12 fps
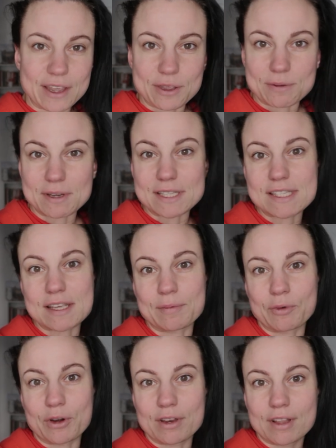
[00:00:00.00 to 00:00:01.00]
You had
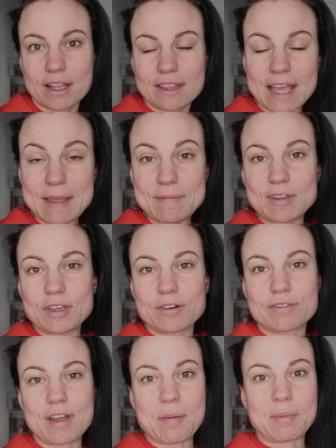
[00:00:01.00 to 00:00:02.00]
some great time with your
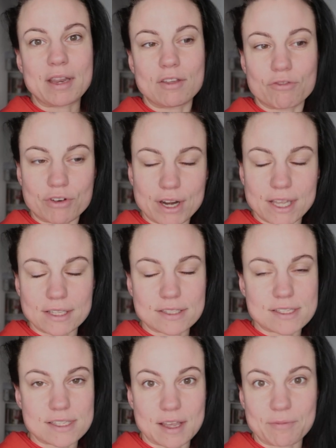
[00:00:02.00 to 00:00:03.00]
family,
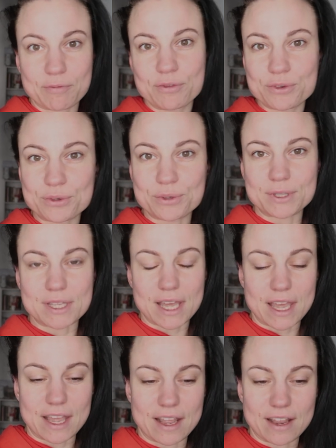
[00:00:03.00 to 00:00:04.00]
friends, some food,
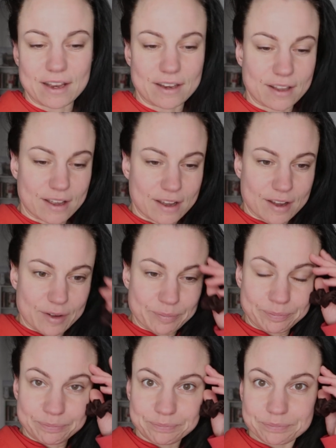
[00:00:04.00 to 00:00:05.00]
and
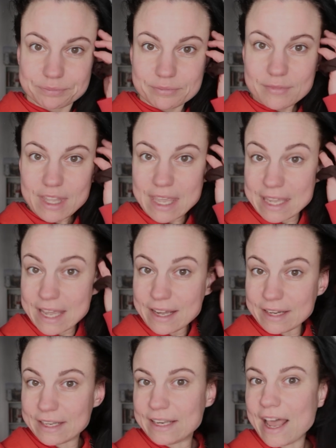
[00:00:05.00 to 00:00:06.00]

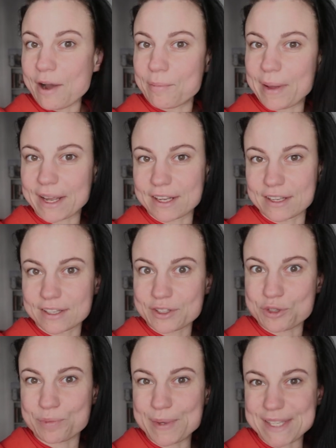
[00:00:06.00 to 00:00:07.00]
yeah, and now back
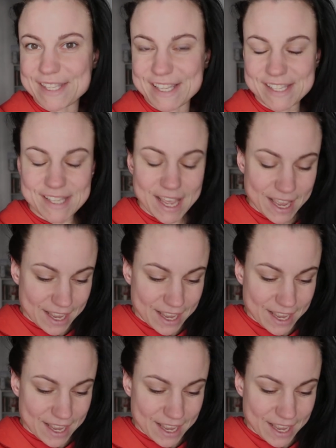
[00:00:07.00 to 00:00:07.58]
to business.